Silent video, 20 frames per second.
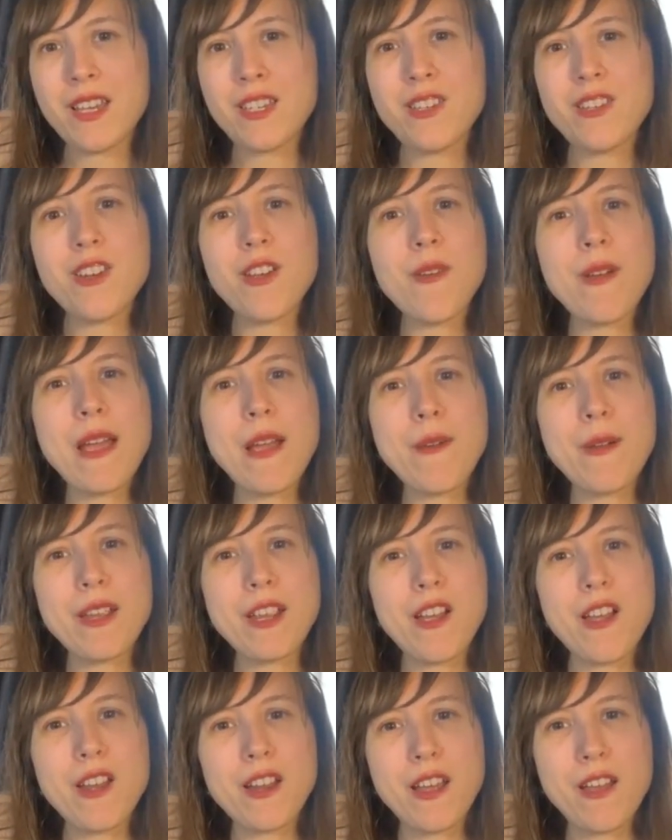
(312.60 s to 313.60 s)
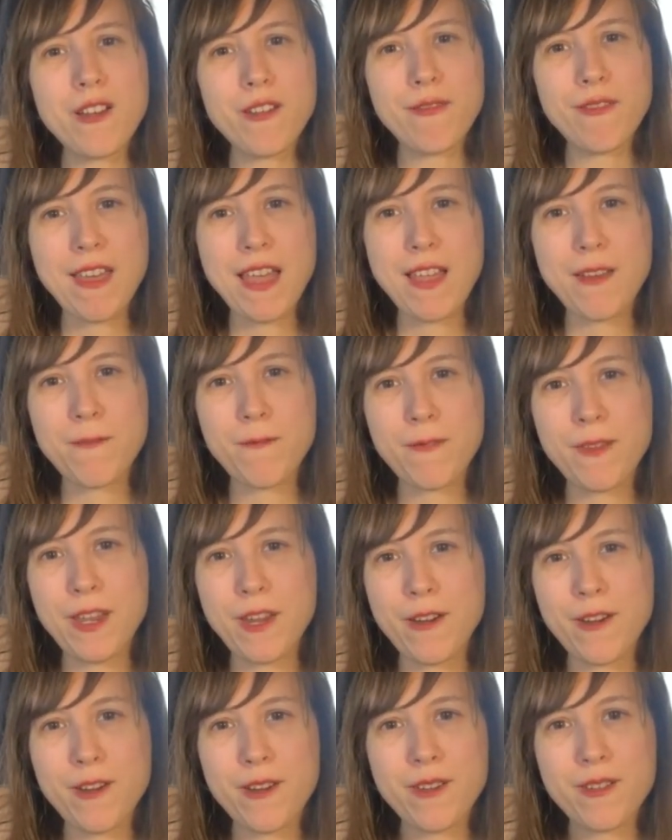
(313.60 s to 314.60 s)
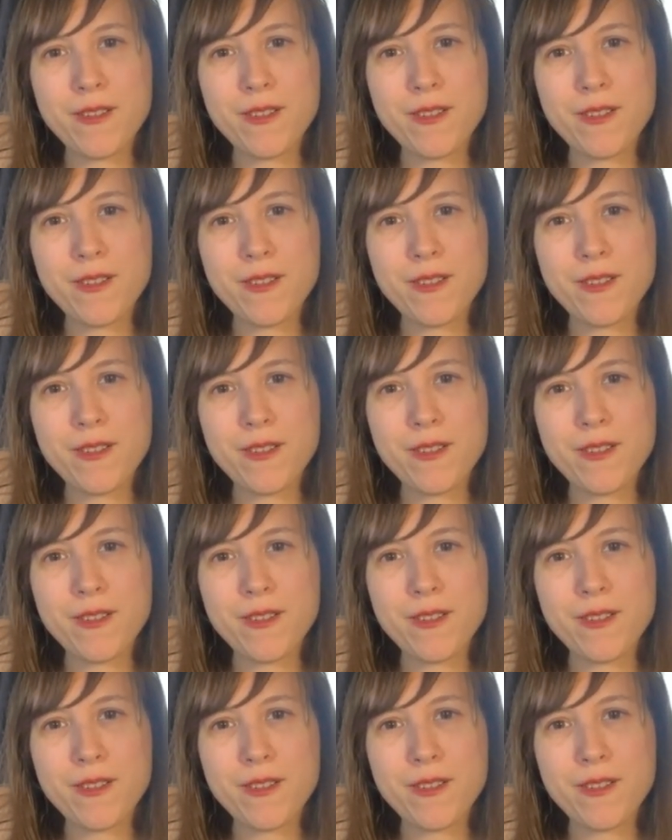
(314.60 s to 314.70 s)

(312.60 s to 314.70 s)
And you know how I got out of that fear?